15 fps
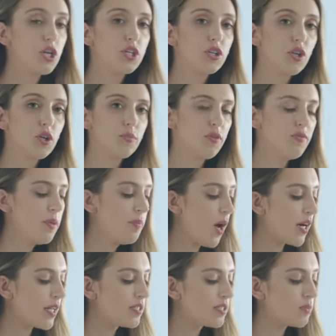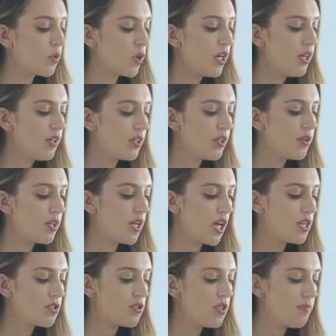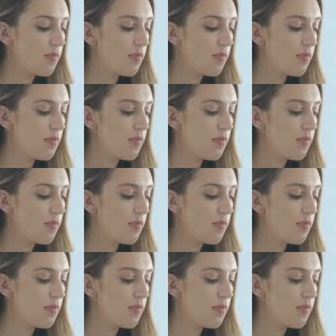To remove the body support, you can undo the